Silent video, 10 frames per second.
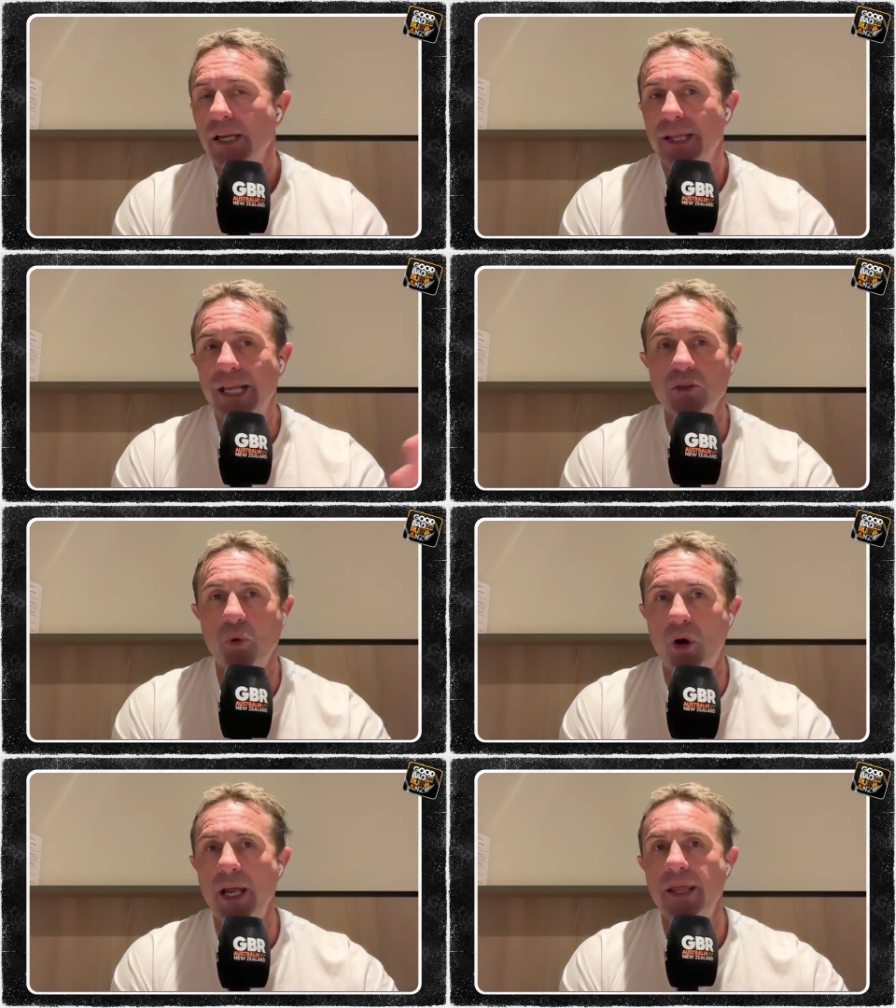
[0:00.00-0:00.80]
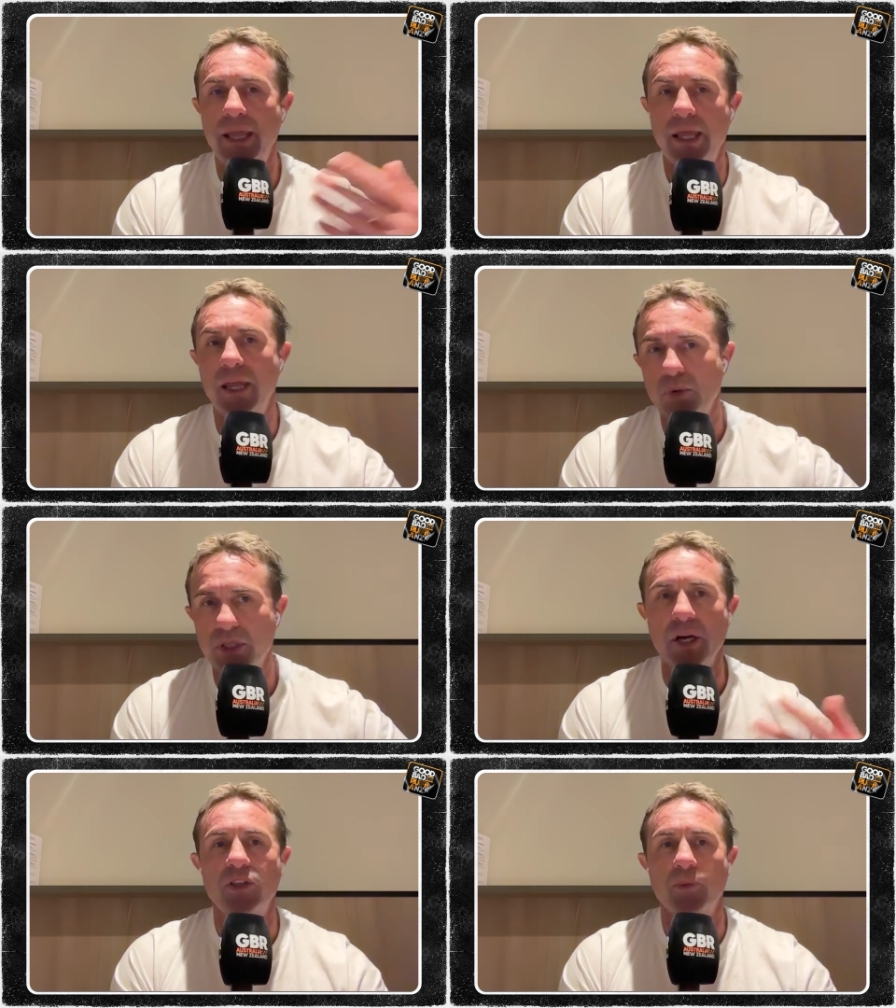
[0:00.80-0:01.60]
and that's why there was
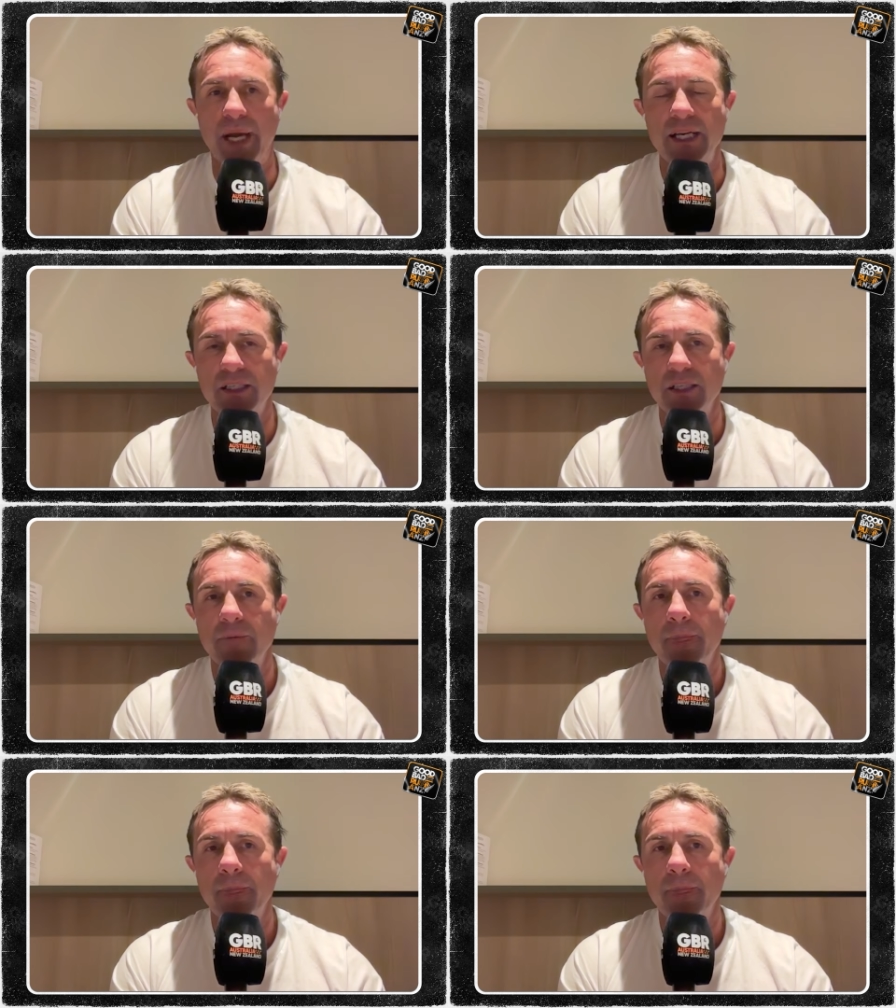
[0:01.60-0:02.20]
no space.